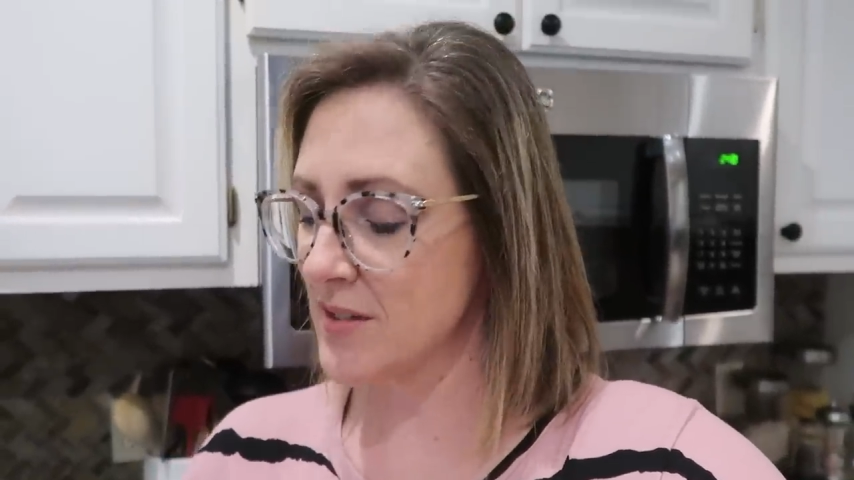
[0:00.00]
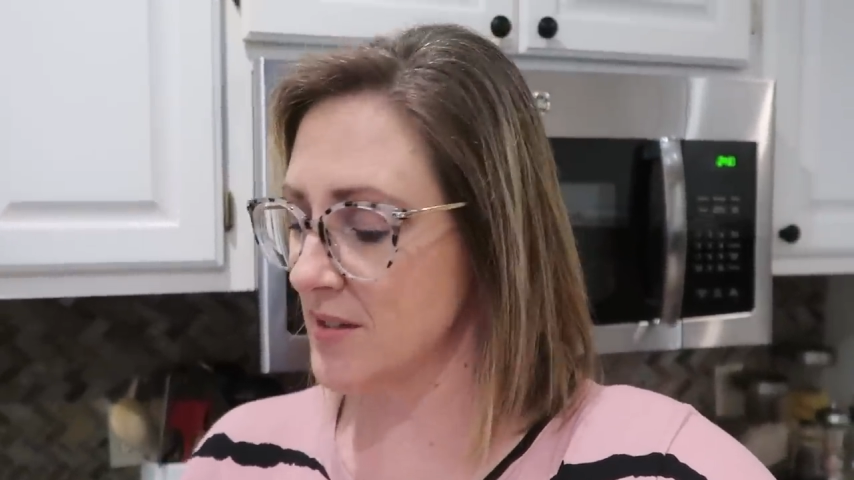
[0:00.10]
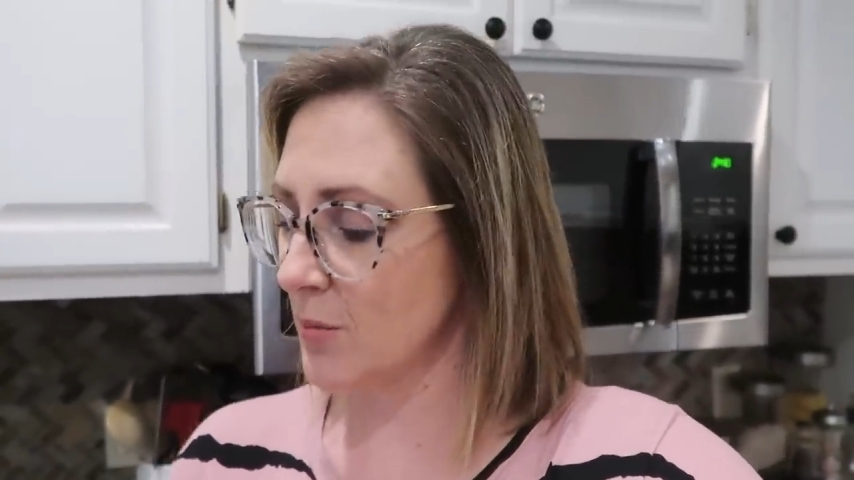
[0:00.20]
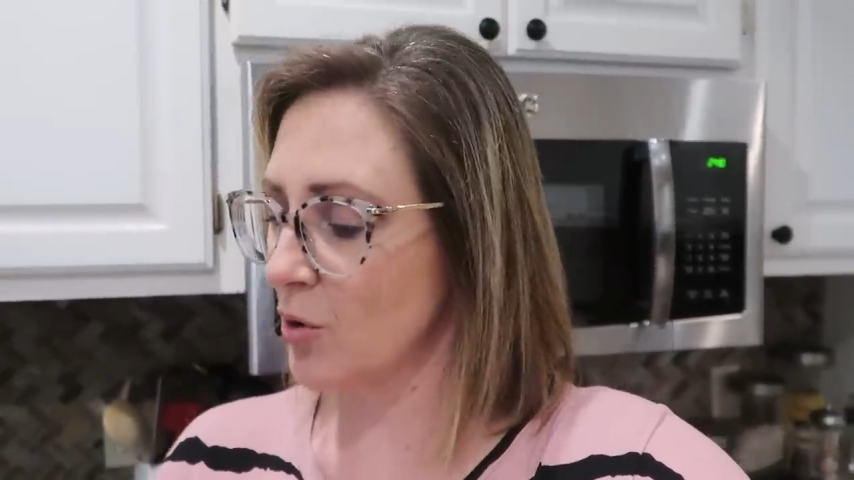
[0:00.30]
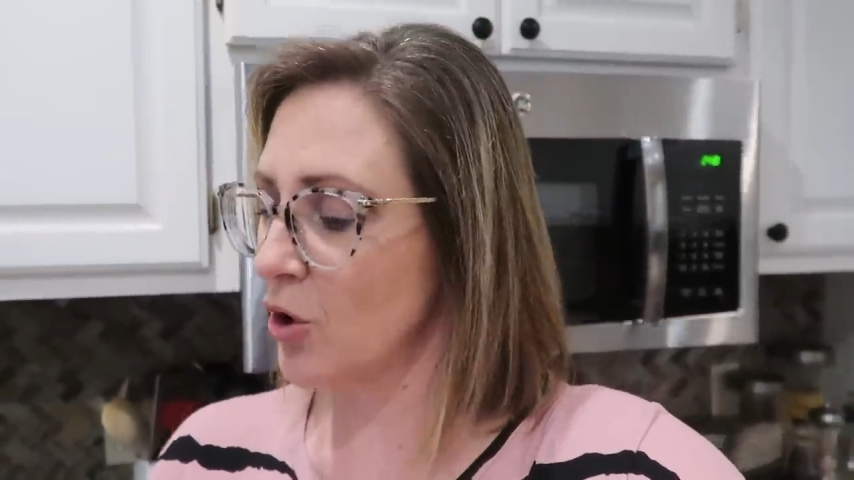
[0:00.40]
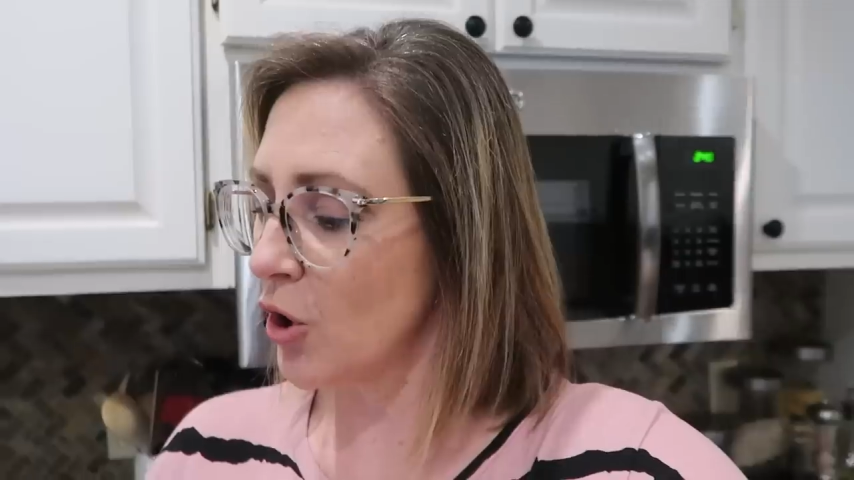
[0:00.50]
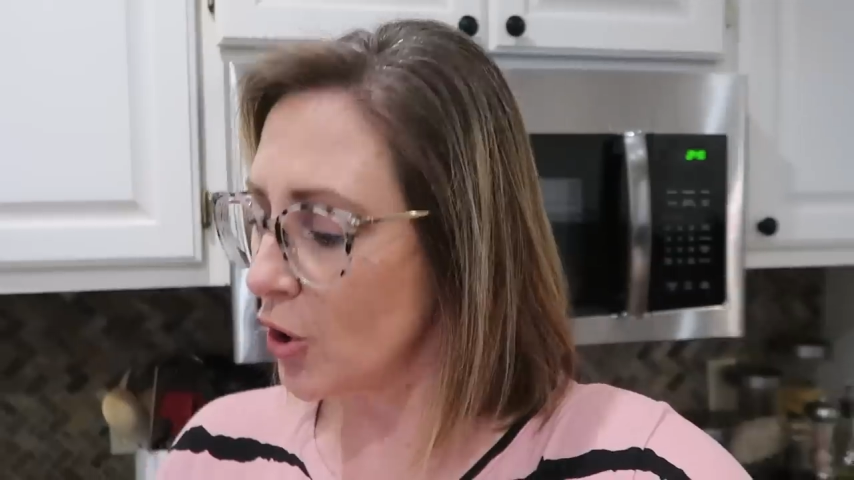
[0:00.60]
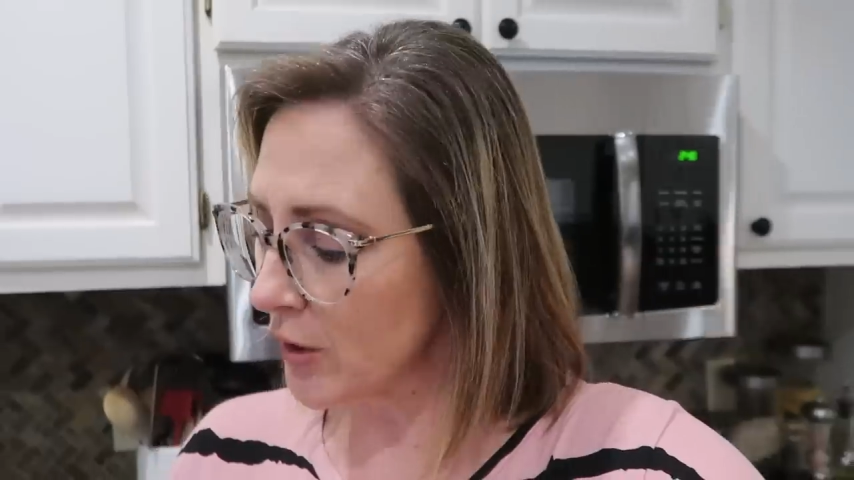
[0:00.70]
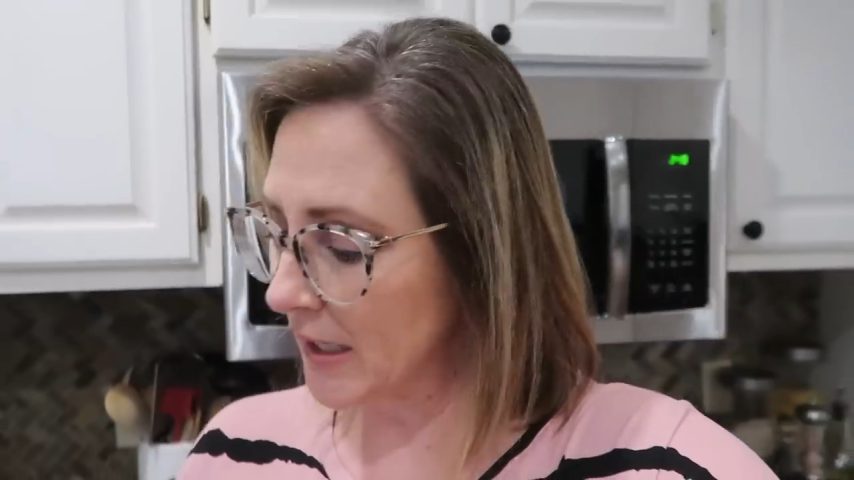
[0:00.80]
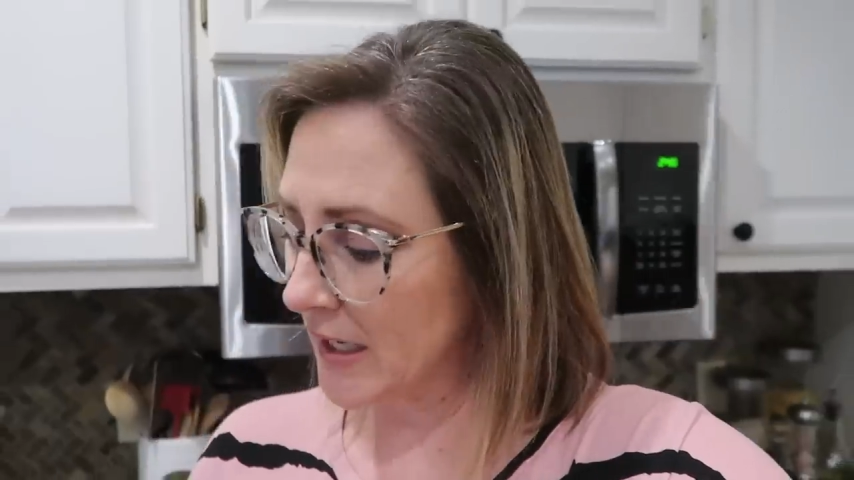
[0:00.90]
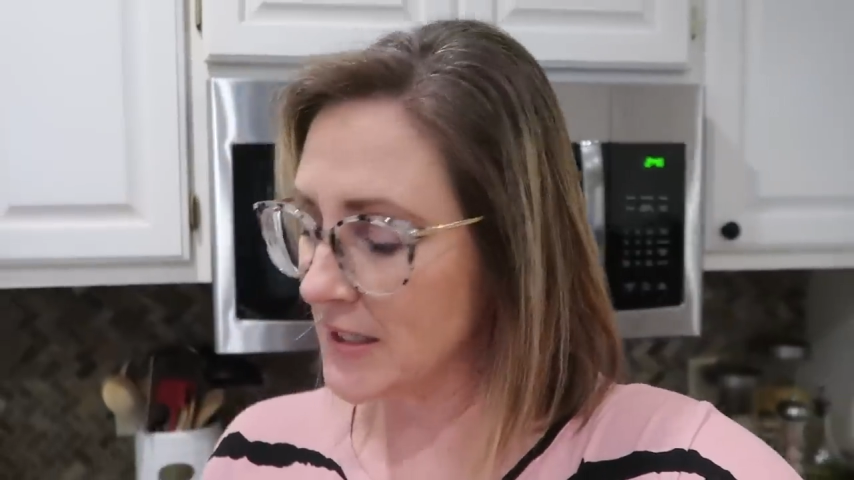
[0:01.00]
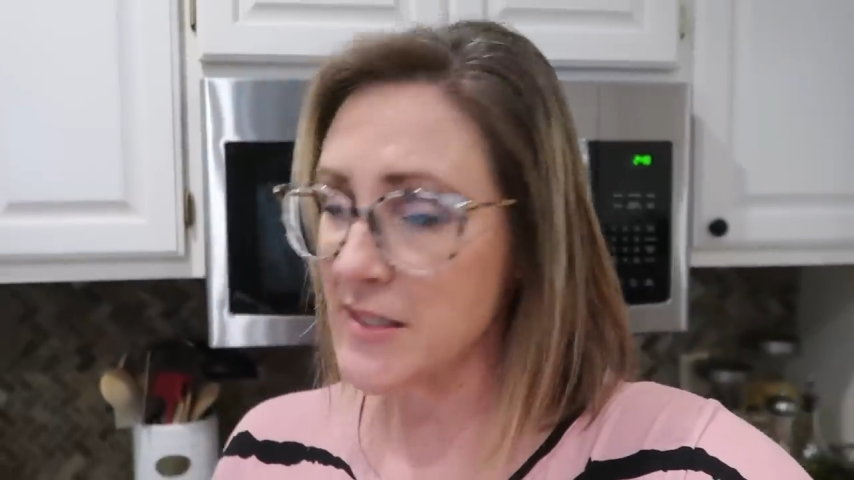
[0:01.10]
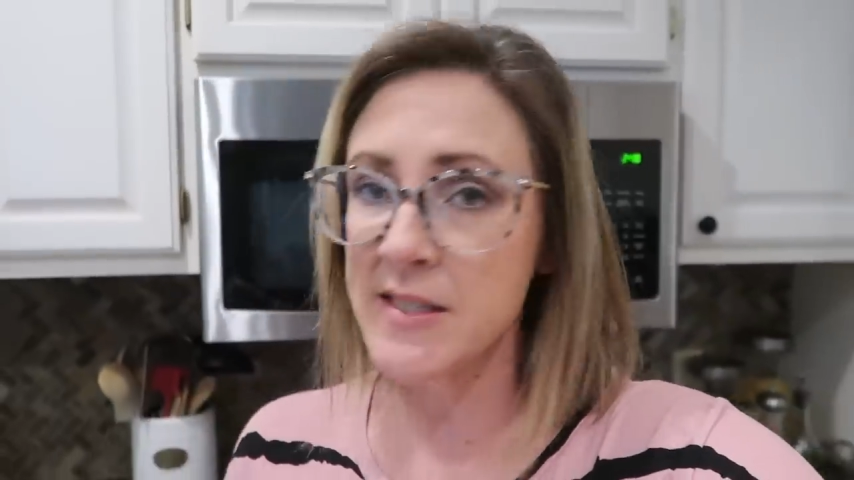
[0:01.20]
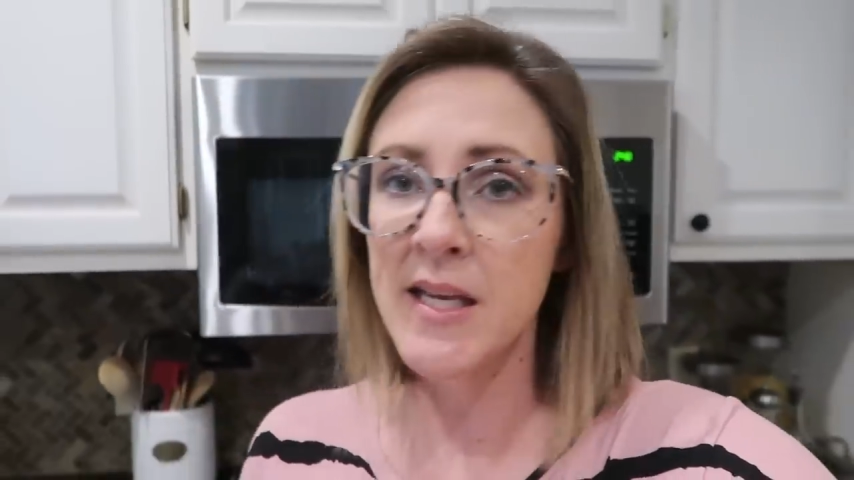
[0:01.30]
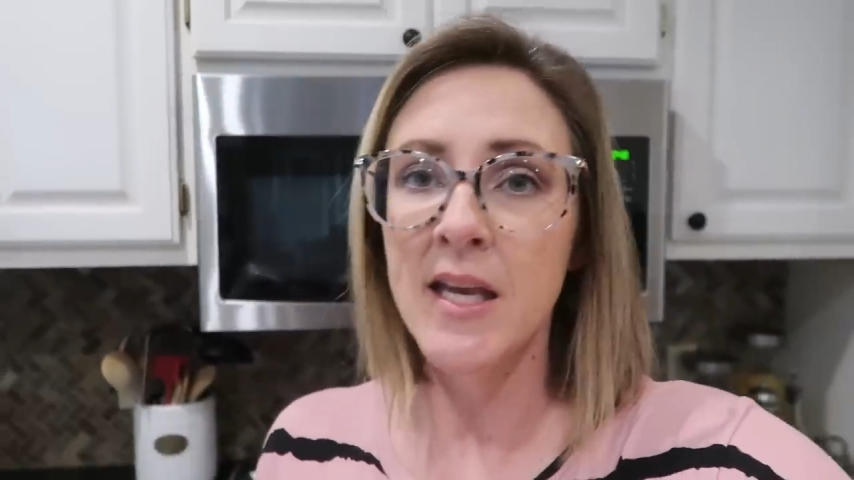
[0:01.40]
some
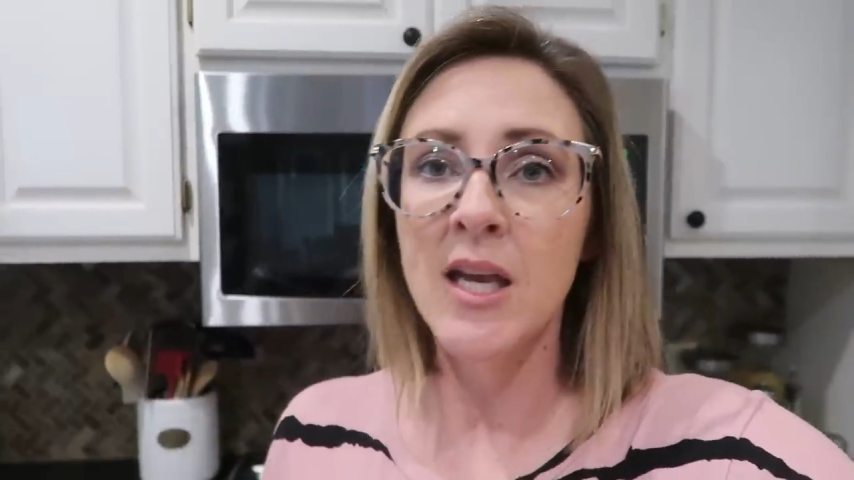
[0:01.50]
cookies